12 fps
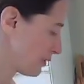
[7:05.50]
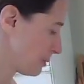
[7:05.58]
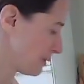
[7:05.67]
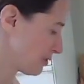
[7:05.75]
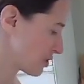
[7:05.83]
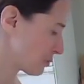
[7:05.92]
of
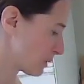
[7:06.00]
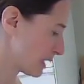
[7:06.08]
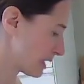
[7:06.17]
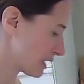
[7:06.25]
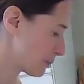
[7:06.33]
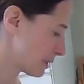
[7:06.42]
them have
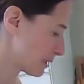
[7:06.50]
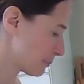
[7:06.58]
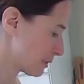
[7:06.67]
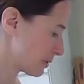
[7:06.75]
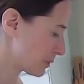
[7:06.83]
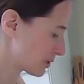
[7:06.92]
split,
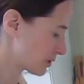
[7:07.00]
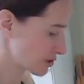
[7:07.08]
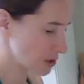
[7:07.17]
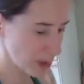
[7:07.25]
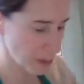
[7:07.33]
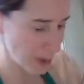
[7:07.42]
but
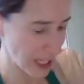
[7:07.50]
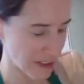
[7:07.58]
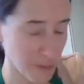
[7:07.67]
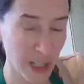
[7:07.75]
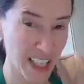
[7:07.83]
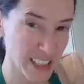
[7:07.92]
some of them
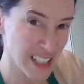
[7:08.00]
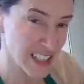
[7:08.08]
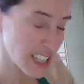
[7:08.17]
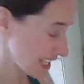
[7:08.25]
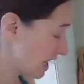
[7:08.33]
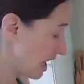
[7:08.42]
have. But as I
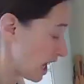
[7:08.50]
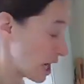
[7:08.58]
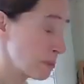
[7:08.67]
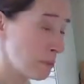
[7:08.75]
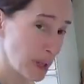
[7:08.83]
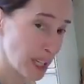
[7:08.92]
say,
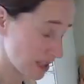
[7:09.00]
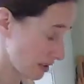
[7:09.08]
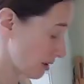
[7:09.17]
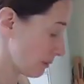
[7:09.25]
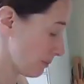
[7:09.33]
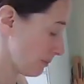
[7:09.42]
I
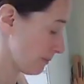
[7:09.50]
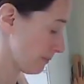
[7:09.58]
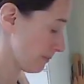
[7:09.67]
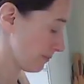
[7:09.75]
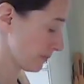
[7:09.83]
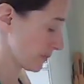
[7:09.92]
picked them
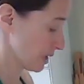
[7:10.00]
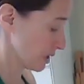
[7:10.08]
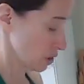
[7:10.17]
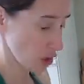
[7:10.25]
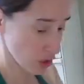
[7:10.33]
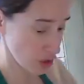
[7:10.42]

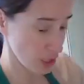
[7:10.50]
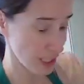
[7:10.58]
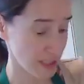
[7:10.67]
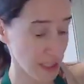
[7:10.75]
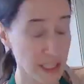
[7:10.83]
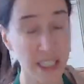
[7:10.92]
just
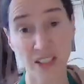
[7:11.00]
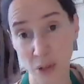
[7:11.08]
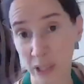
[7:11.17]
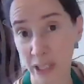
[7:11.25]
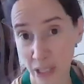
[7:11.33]
yesterday, so I